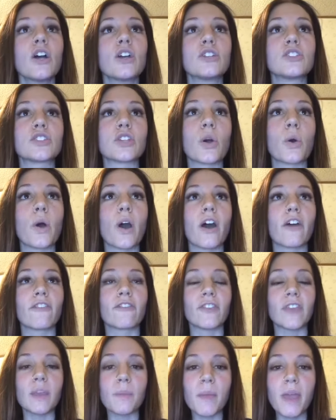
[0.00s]
So, a
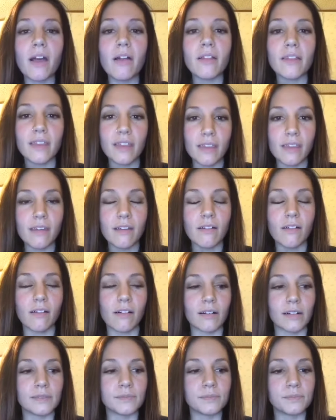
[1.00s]
female
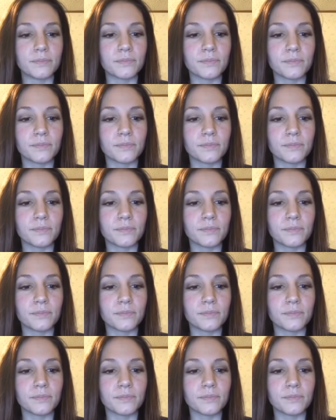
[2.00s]
eagle,